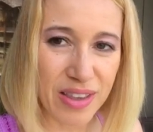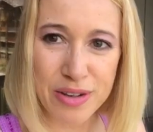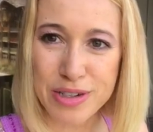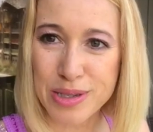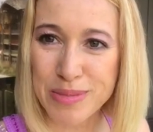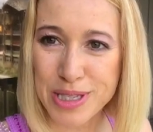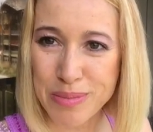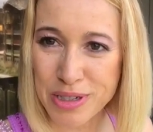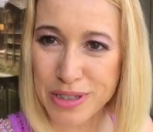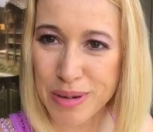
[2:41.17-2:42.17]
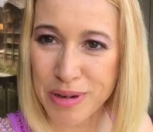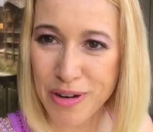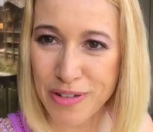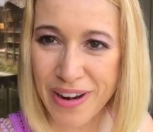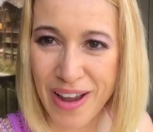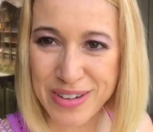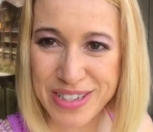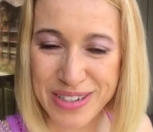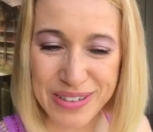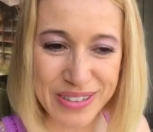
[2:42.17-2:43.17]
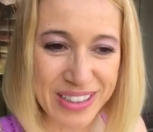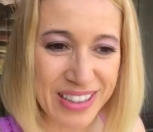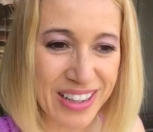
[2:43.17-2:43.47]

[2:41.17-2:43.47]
There are some zebras coming over now, too.